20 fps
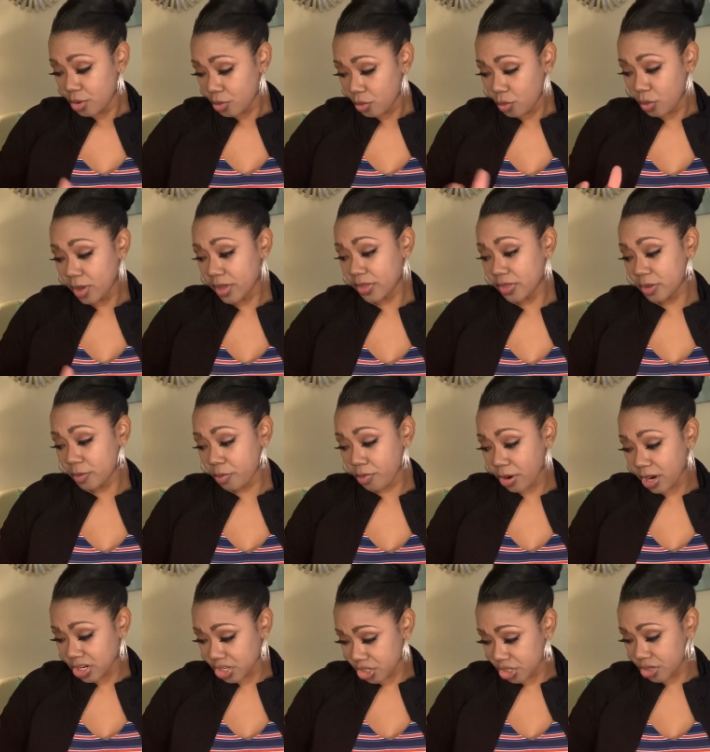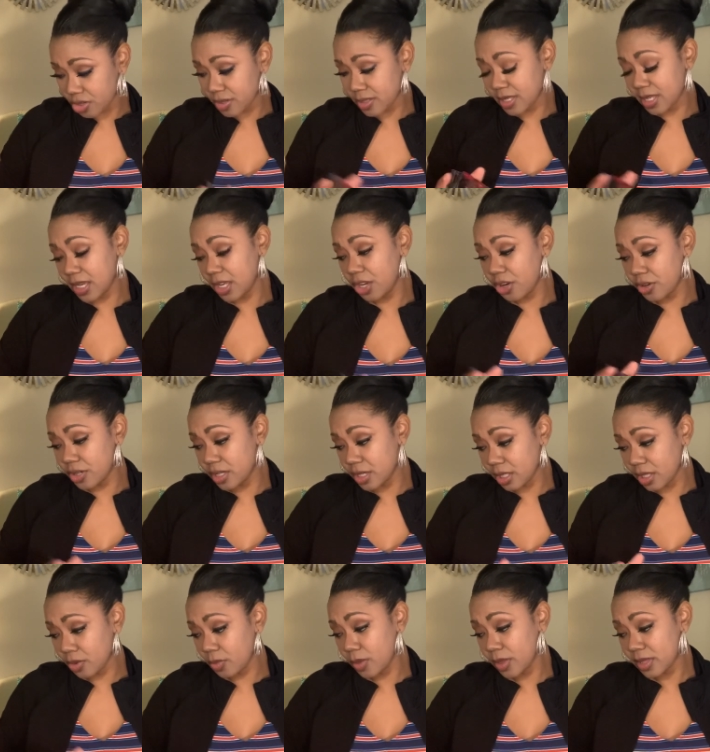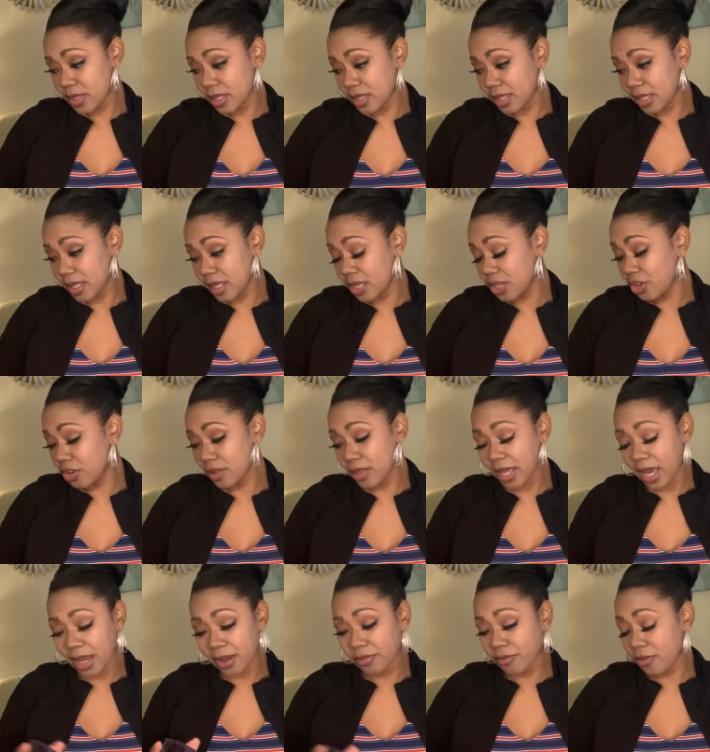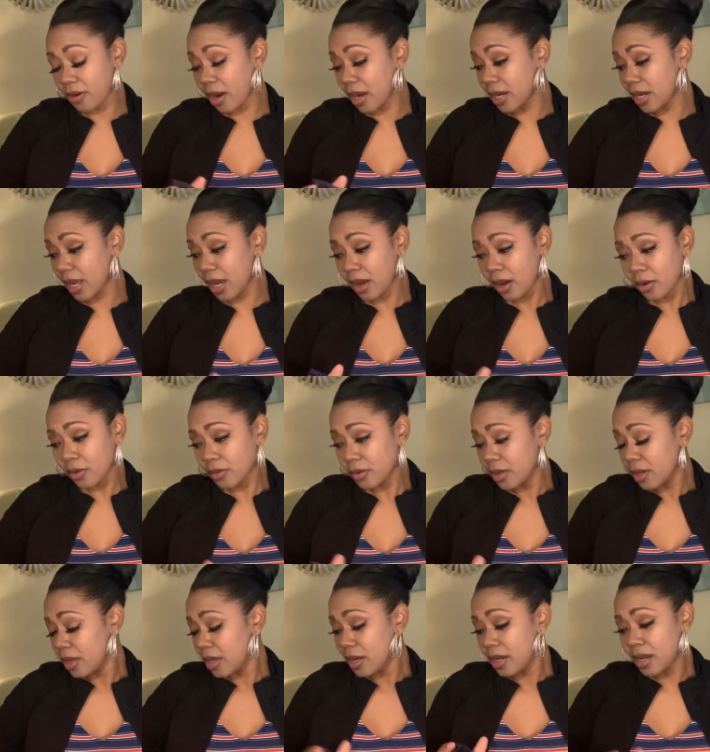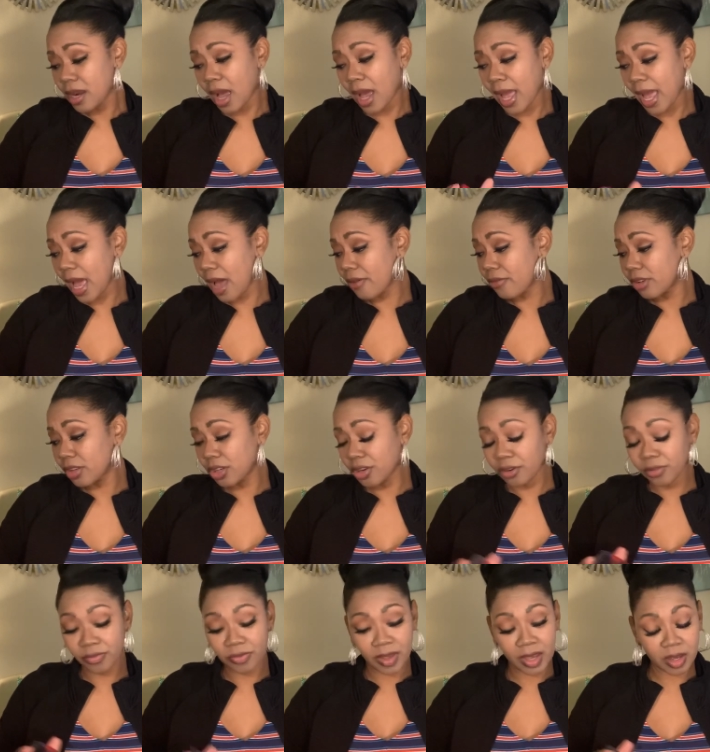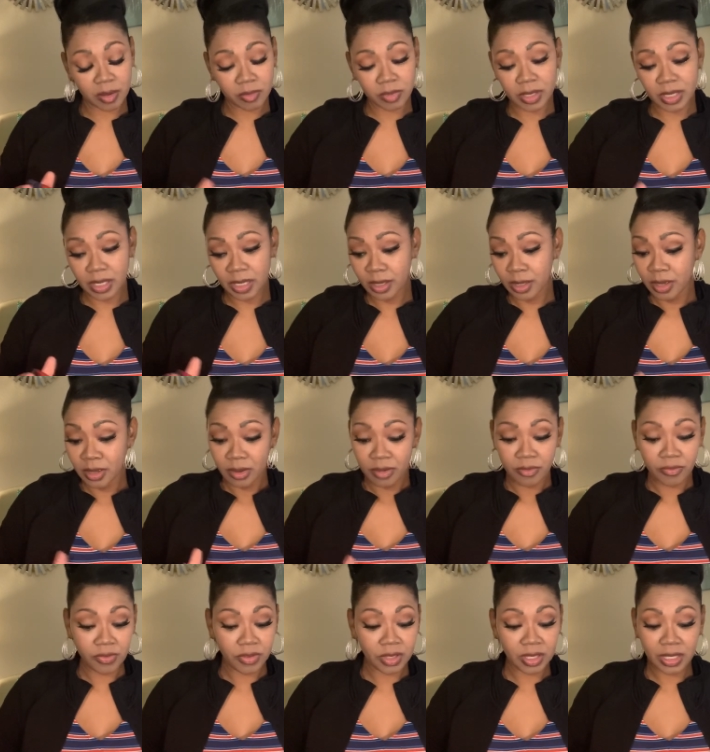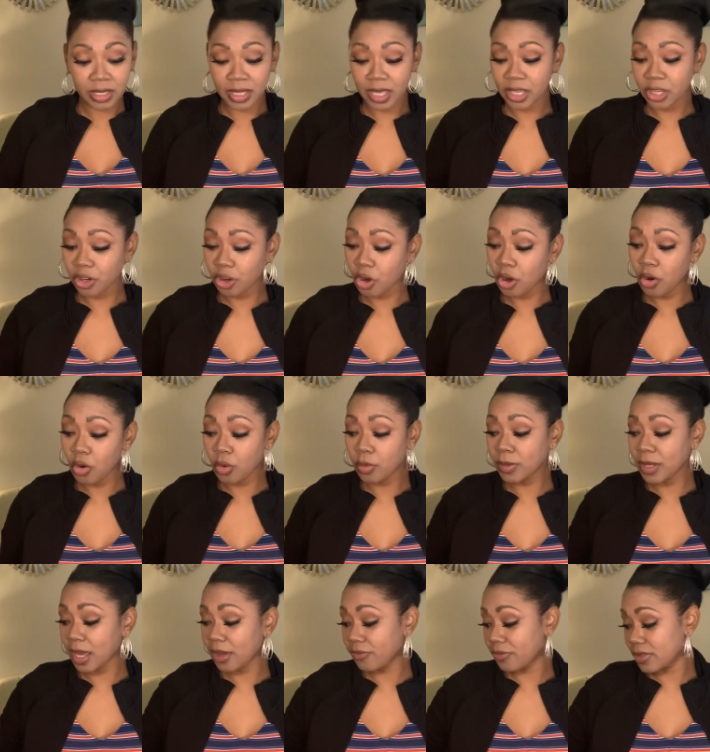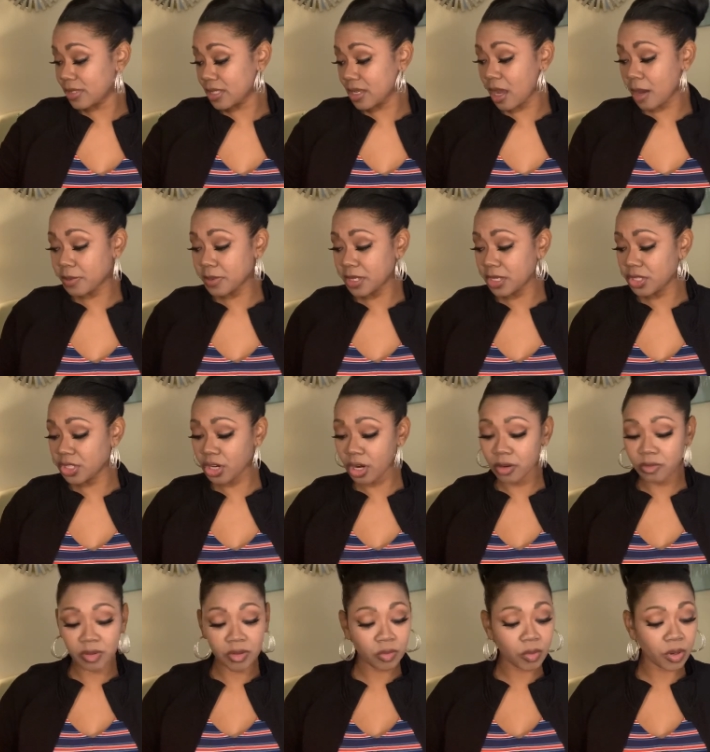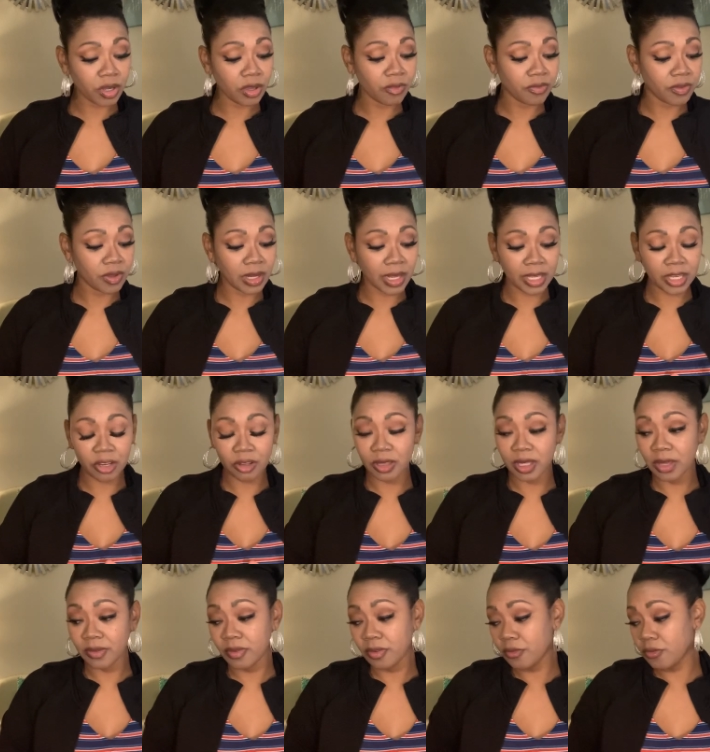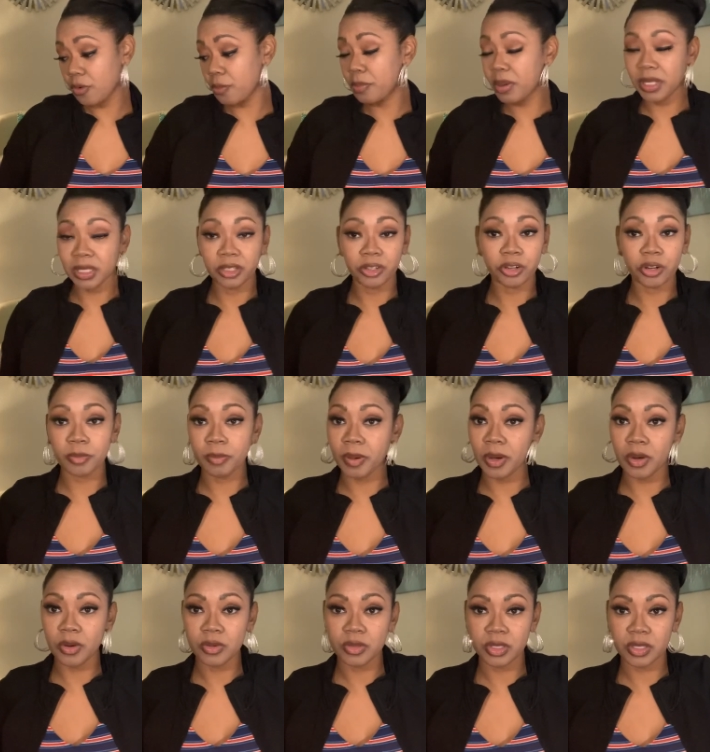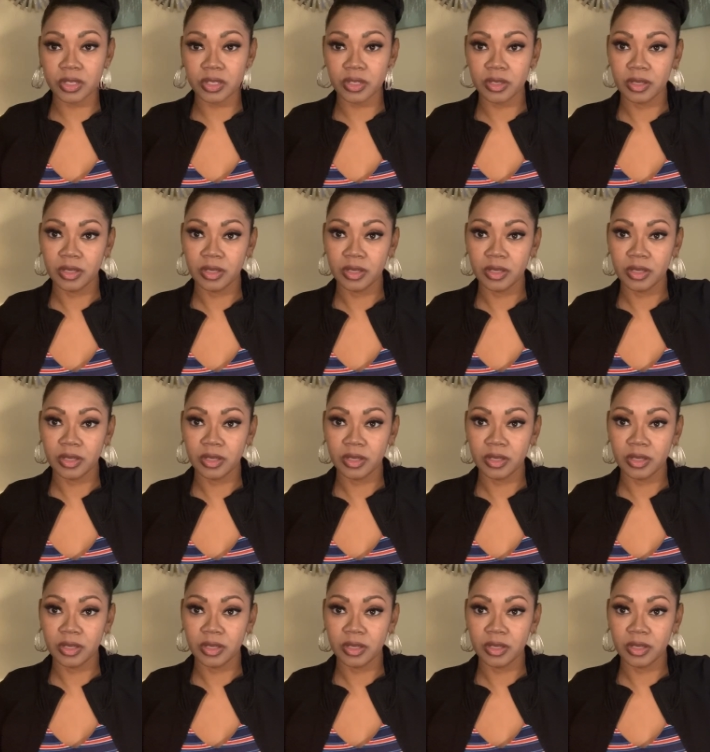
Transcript: with the pressures that you're dealing with in your life right now. Not having your family, feeling like your home life is topsy-turvy, where you feel like you're living from pillar to post.